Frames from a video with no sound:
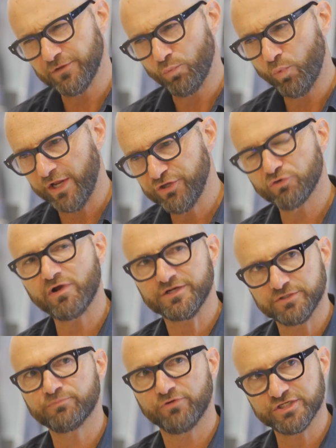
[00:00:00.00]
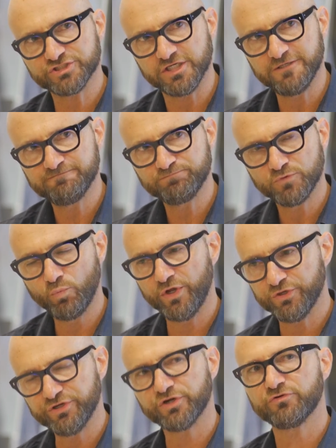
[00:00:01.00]
that when you're under pressure, when
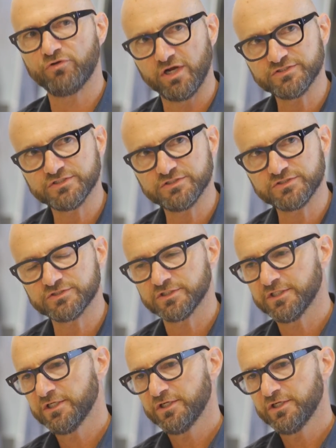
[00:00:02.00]
you're in a crisis,